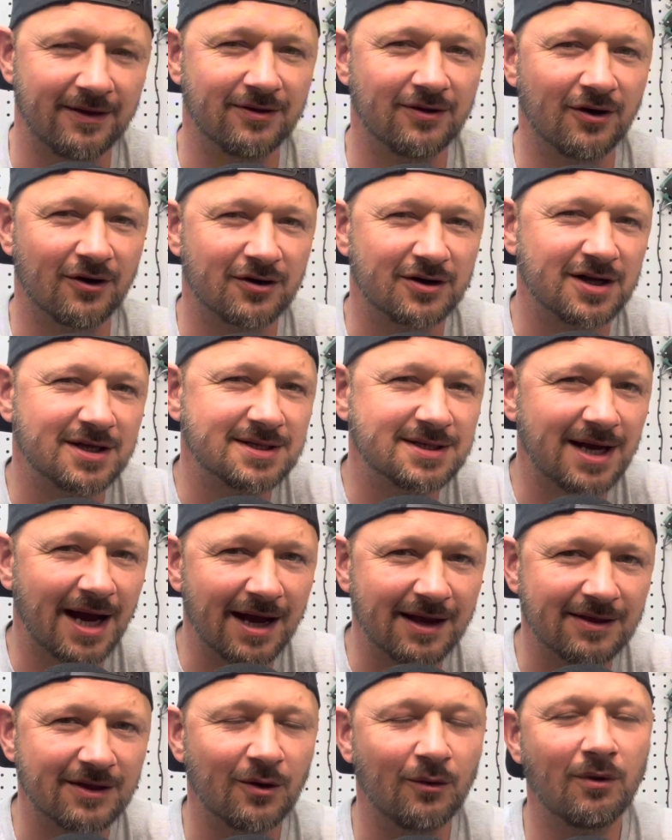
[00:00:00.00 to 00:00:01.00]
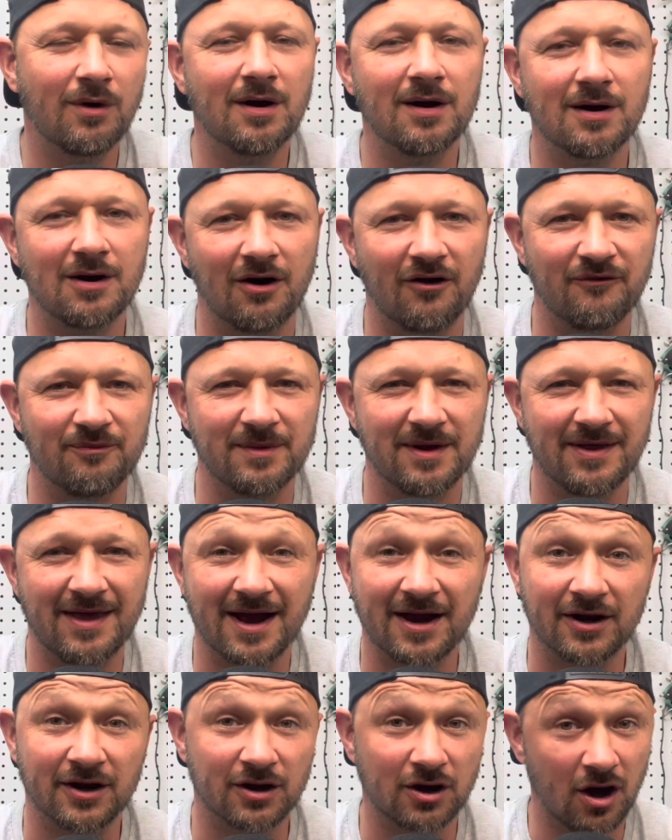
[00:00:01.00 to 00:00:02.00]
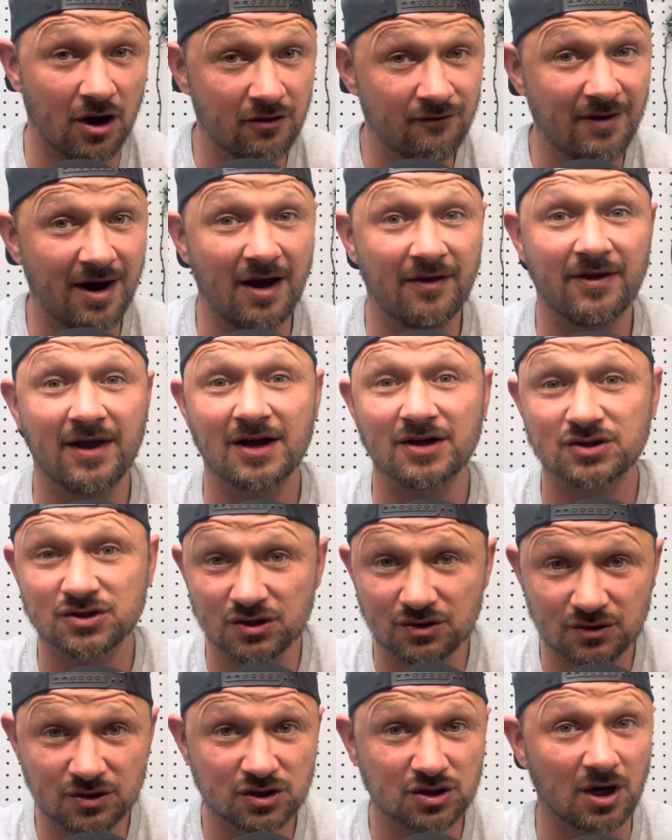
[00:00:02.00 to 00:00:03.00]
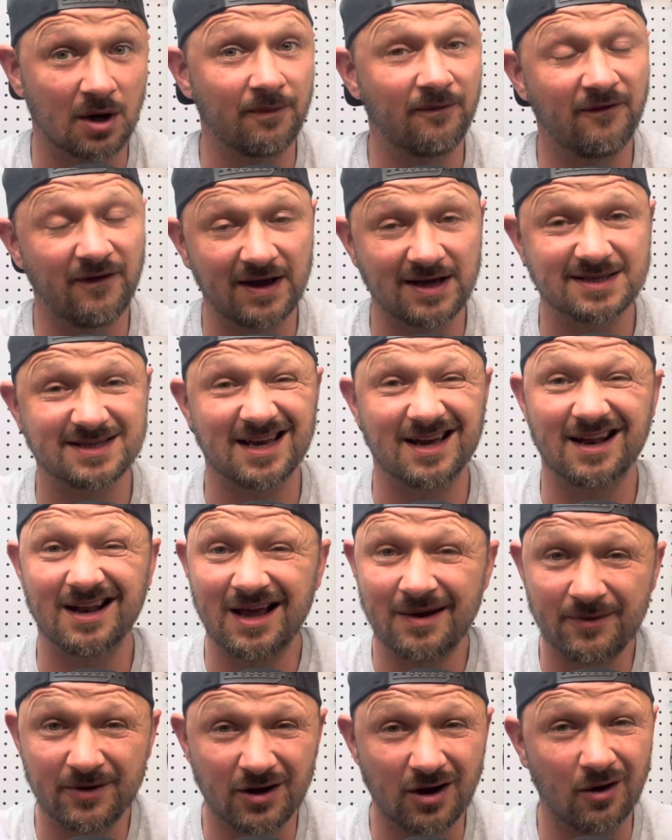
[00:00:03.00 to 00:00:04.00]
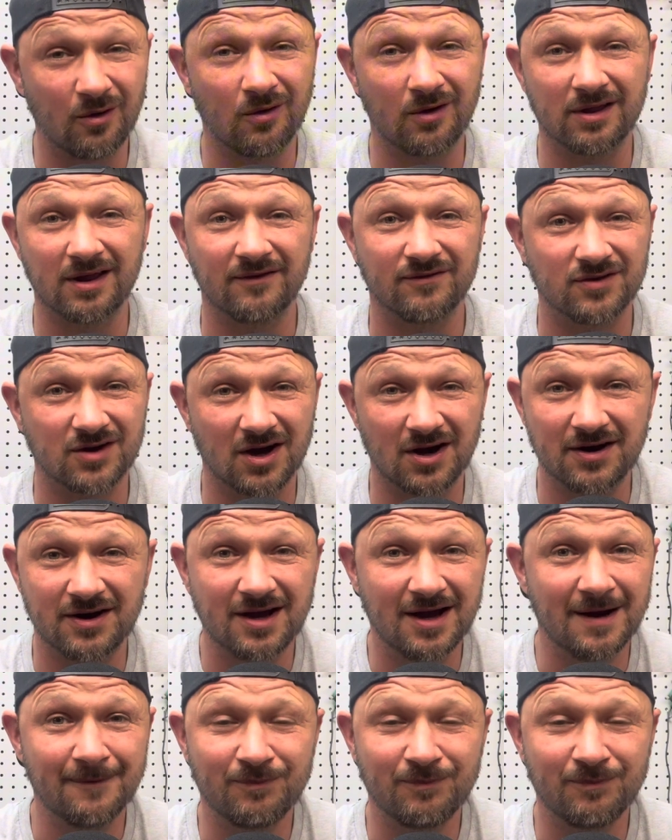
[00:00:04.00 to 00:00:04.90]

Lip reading: Not going to take the work off me. They're going to go around there, do the job, fix it, let me know what they've done.